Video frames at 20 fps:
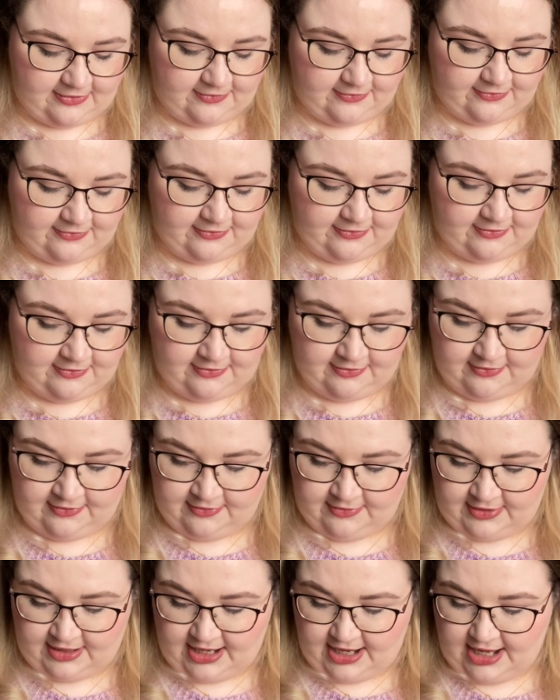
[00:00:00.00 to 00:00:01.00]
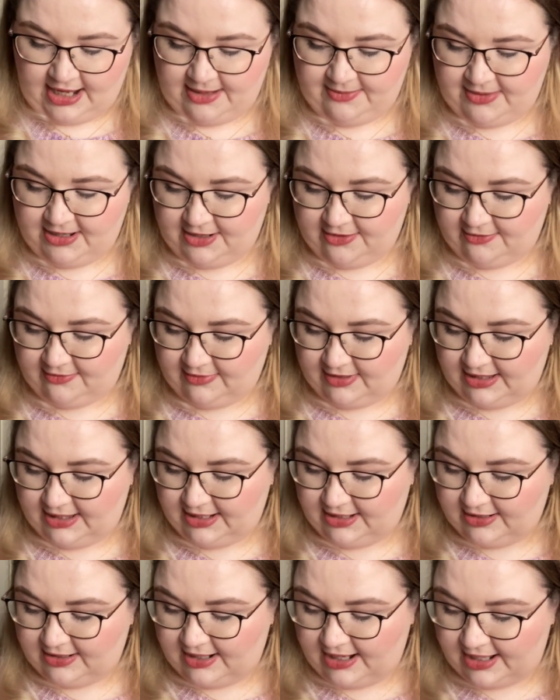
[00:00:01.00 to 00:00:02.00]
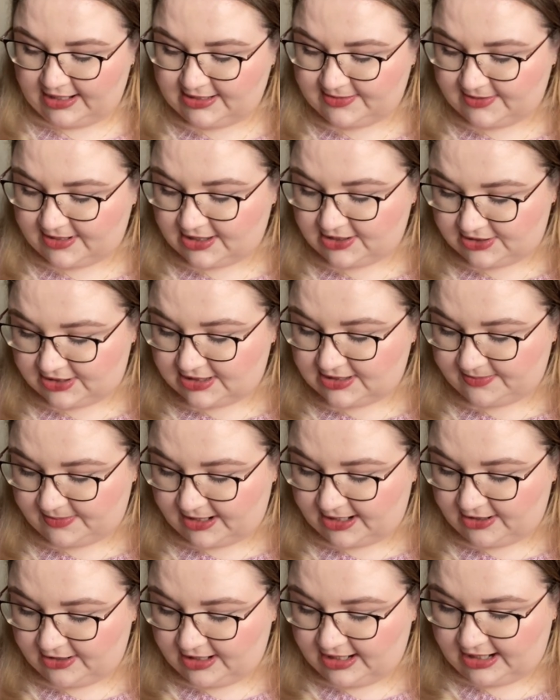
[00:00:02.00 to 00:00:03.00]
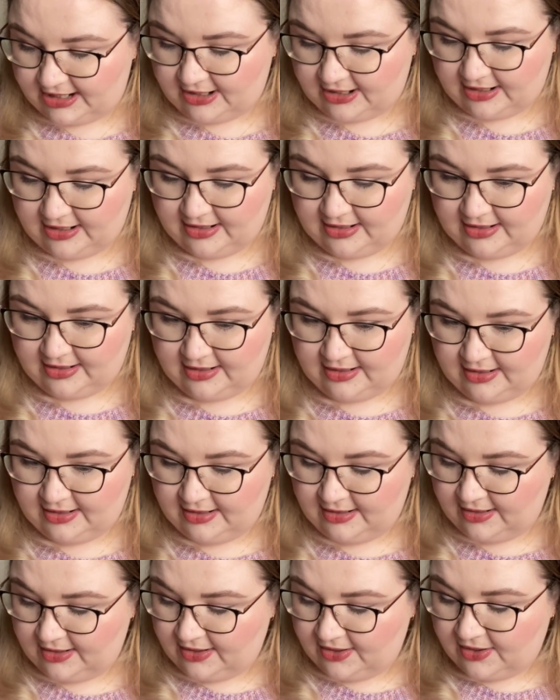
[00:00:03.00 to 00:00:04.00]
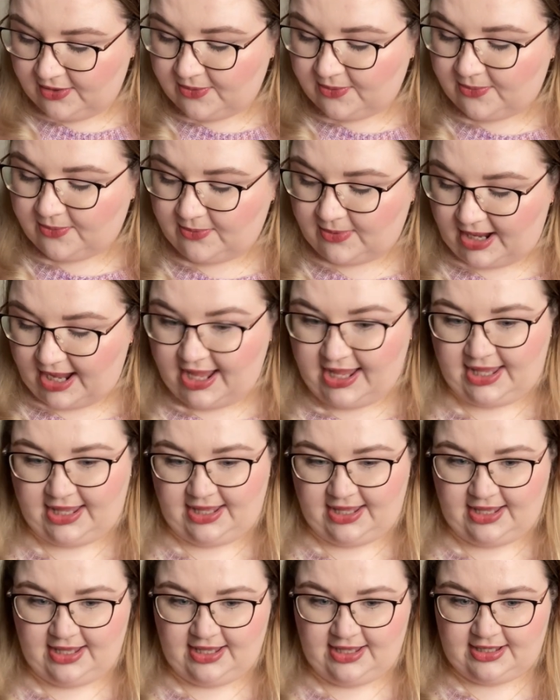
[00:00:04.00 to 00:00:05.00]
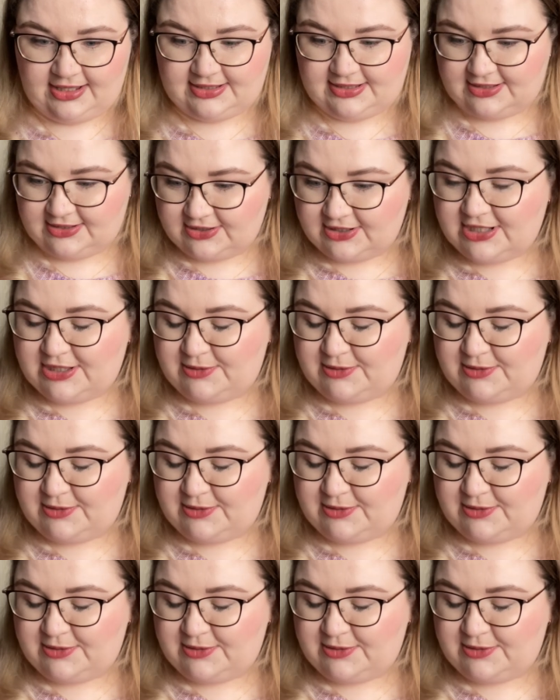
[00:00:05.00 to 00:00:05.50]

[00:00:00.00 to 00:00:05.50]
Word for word: of, I'm in a really good headspace. There's a spider here. Why is there a